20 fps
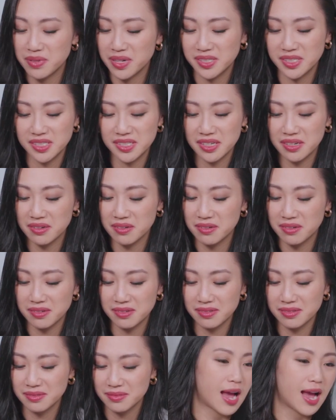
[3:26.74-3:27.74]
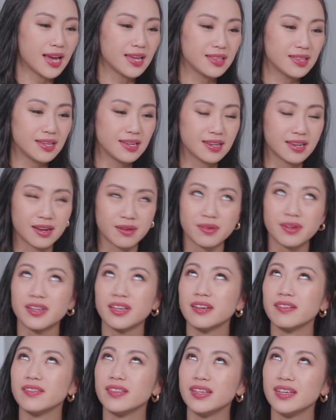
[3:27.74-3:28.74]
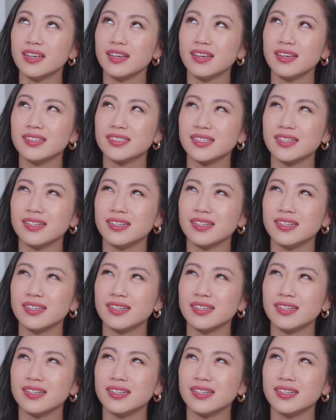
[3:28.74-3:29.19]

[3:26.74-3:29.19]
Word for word: budging at all. I think I would give this